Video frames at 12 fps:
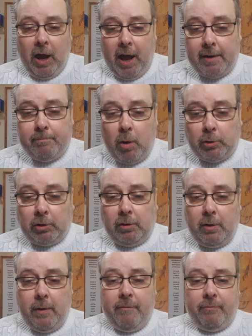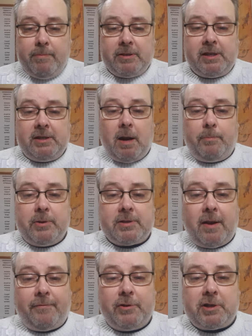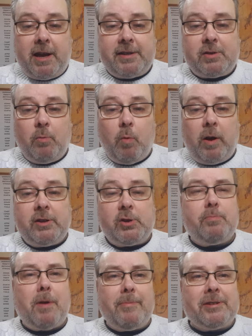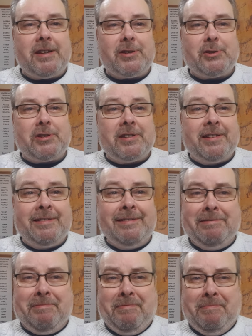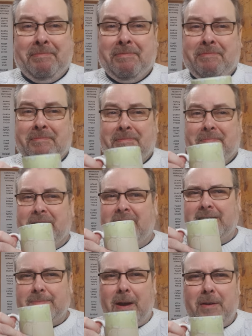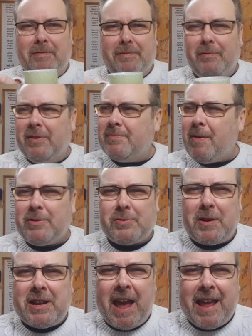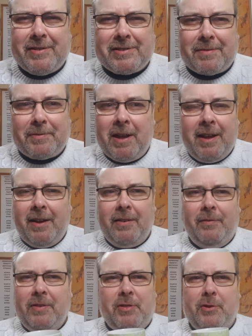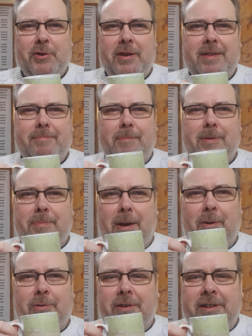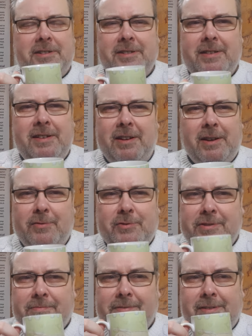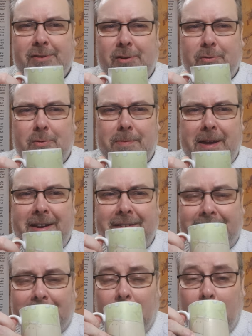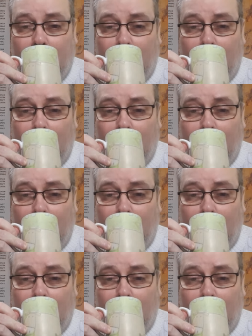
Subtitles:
and model who infamously dubbed the suffragettes white supremacists? He's about like 28 or something. With 30, maybe a bit older, he doesn't know all about anything.